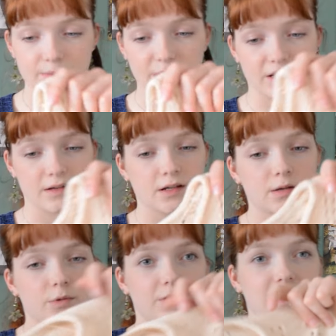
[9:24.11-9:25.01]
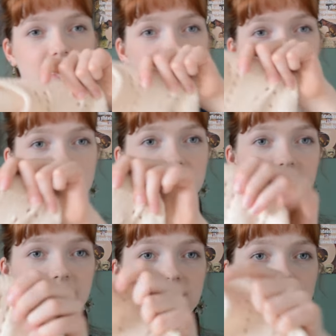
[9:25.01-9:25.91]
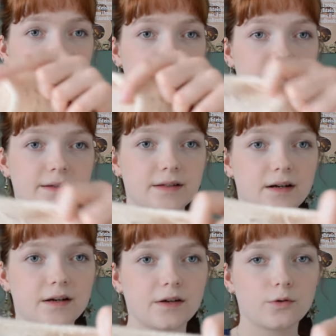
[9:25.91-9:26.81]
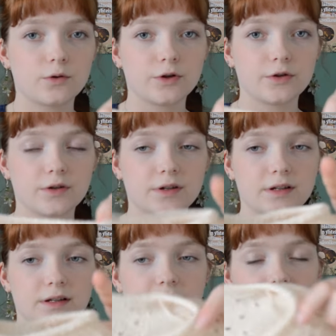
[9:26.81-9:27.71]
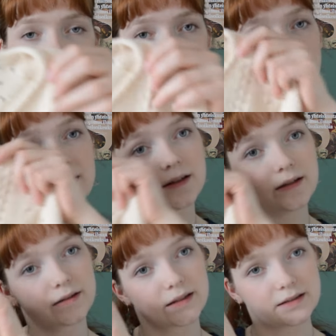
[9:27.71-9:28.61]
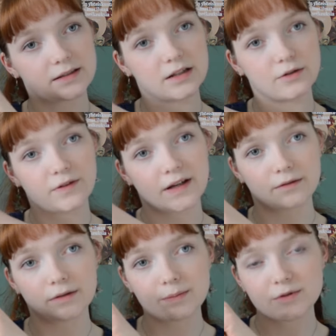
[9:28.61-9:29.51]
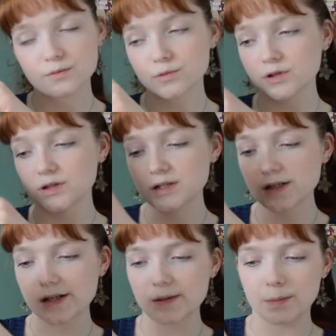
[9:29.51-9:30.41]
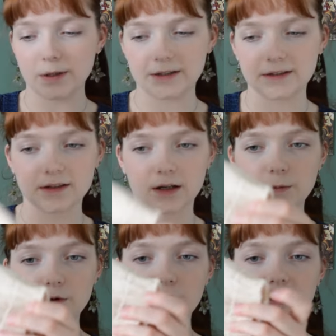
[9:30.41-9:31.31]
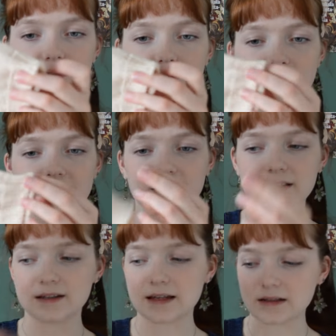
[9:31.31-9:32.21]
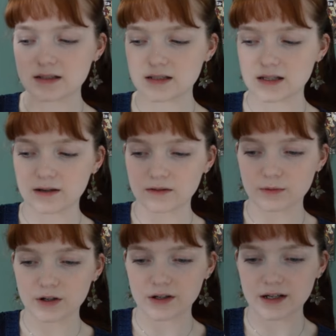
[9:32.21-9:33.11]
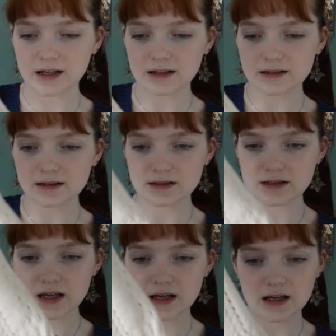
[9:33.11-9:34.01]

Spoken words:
But yeah, modifications I did an I-cord neckband instead of a ribbed one, but I'm doing the ribbing details everywhere else.